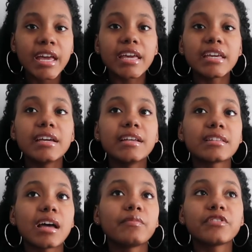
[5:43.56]

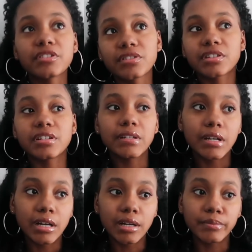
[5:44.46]
is I'm first
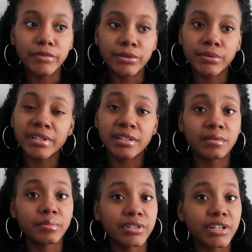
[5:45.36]
gonna you know, set
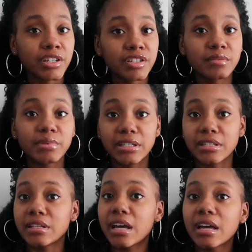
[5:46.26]
some protection,
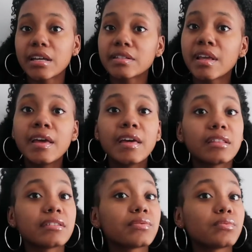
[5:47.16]
because guys,
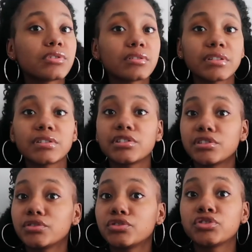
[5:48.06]
this world is
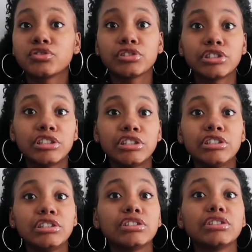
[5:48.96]
getting
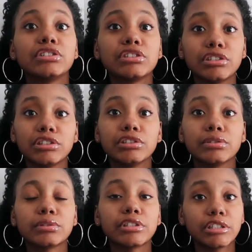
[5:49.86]
crazy.
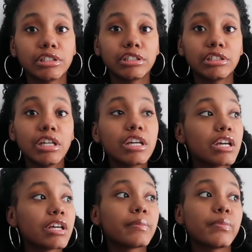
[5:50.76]
Okay,
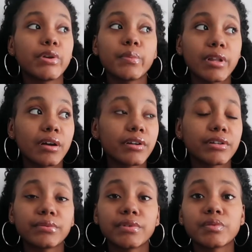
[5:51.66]
people out
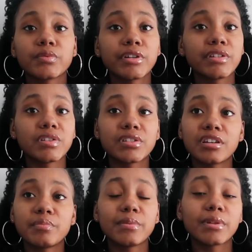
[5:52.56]
here doing some crazy
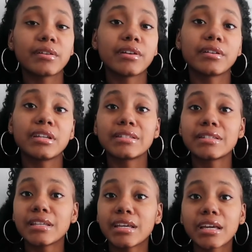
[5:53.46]
stuff, people out here getting
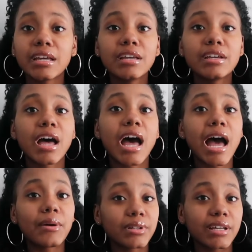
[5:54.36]
sick.
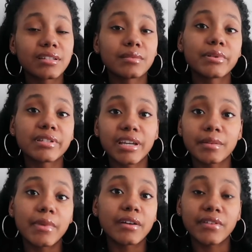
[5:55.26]
I would like to
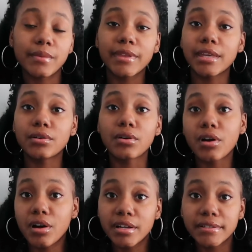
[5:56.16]
protect my family at all
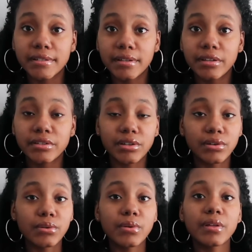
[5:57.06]
costs,
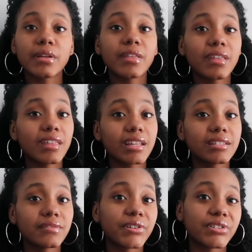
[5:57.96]
so
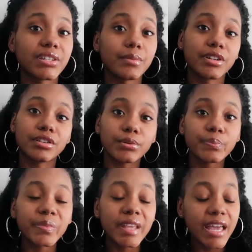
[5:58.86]
that's the first thing I'm gonna do.
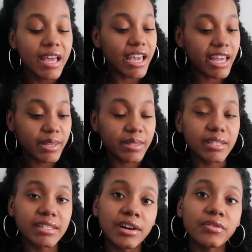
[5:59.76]
And then the
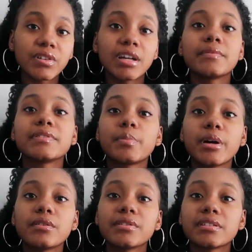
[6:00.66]
self-love
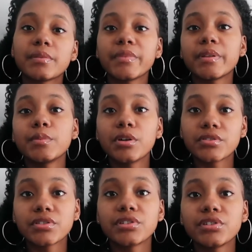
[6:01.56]
spell is something that I'm
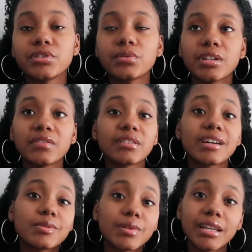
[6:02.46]
also going to do. And if you
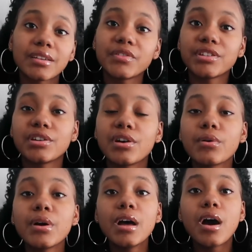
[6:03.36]
guys would like a
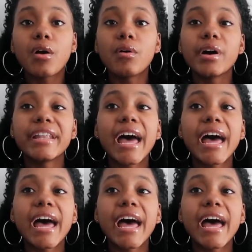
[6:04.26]
video on